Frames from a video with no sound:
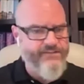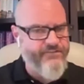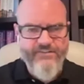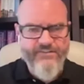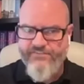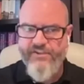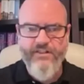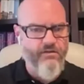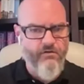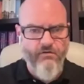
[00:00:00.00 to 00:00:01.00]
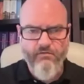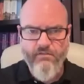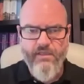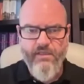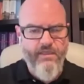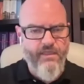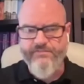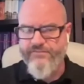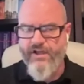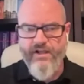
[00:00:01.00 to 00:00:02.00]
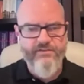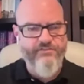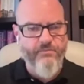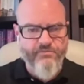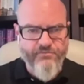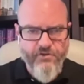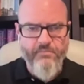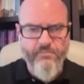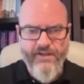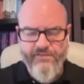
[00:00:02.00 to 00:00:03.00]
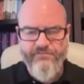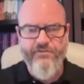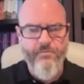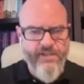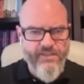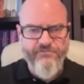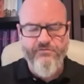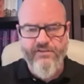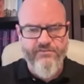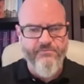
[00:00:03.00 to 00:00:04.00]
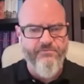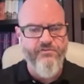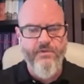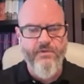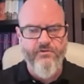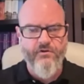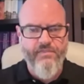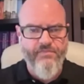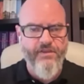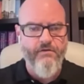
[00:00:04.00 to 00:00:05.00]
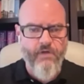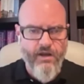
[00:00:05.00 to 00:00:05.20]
It's not cyclical. It's not subsumed. That is, human history not subsumed under a